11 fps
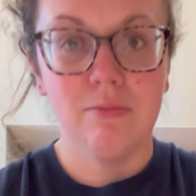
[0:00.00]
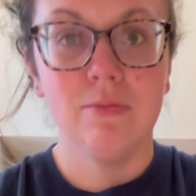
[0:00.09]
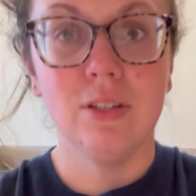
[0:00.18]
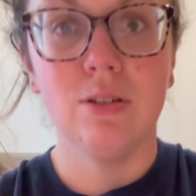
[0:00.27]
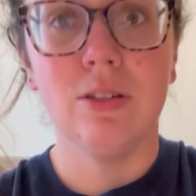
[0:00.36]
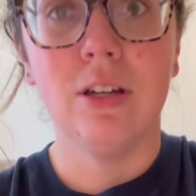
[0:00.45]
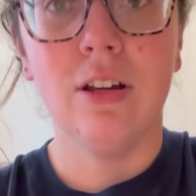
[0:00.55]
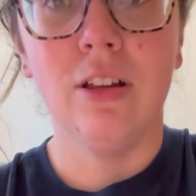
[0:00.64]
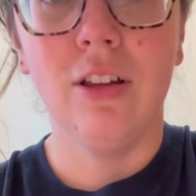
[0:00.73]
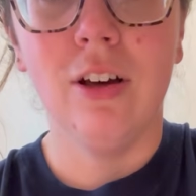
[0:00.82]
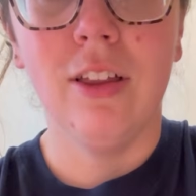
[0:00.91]
So it's gonna
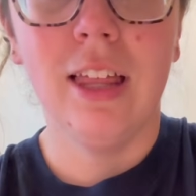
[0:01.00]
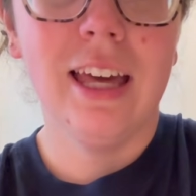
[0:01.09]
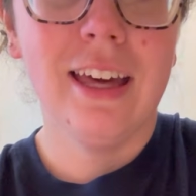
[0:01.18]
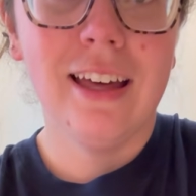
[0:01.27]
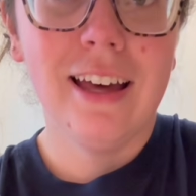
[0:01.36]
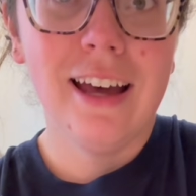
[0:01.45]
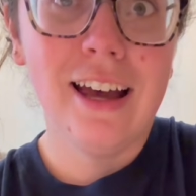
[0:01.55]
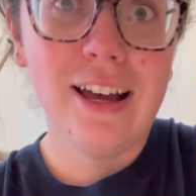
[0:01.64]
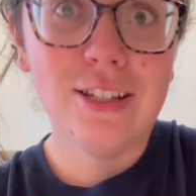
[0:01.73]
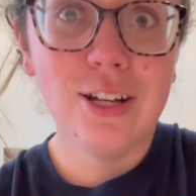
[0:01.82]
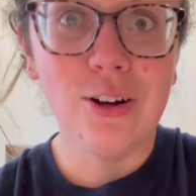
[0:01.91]
look like
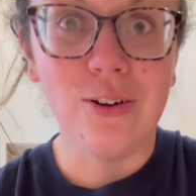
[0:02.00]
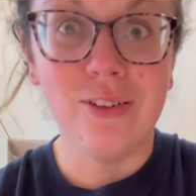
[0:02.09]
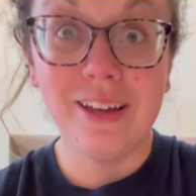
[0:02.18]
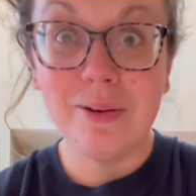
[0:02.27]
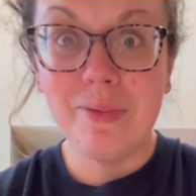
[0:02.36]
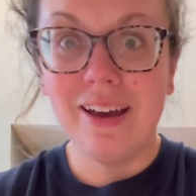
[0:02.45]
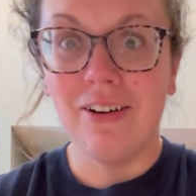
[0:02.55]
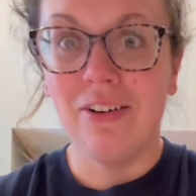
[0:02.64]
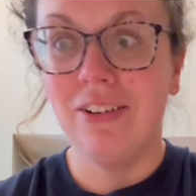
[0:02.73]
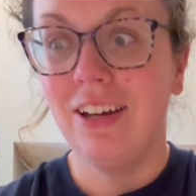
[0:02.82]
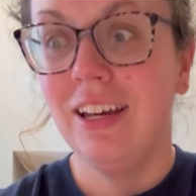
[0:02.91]
a circle, like a
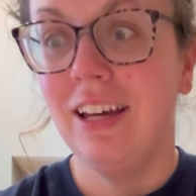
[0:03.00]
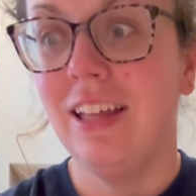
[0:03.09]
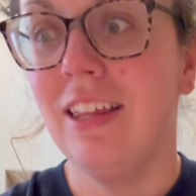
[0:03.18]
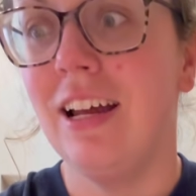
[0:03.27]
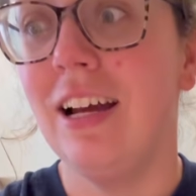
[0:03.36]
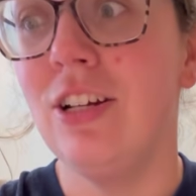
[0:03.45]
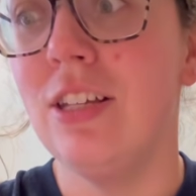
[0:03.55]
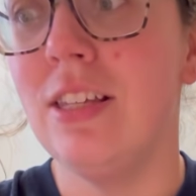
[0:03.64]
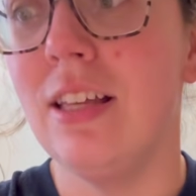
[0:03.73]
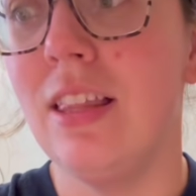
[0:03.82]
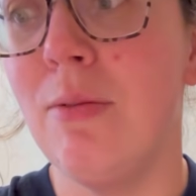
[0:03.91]
bagel. And then I just
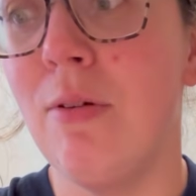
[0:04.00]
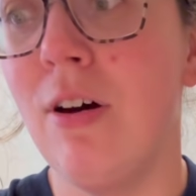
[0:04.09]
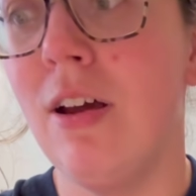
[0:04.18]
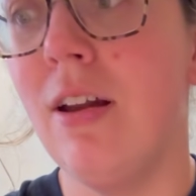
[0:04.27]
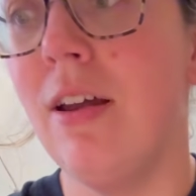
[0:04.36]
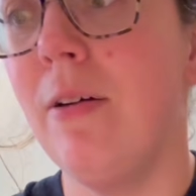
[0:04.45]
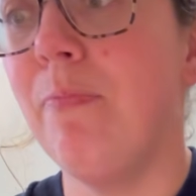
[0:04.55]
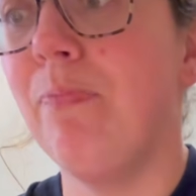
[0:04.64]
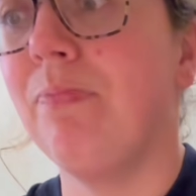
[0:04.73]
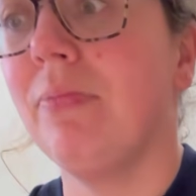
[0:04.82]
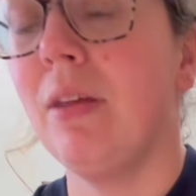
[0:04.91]
put them on
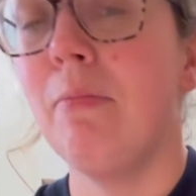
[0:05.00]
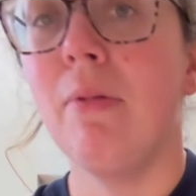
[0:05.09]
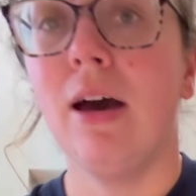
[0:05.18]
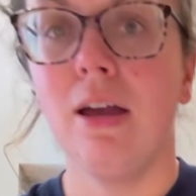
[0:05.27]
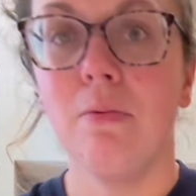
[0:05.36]
my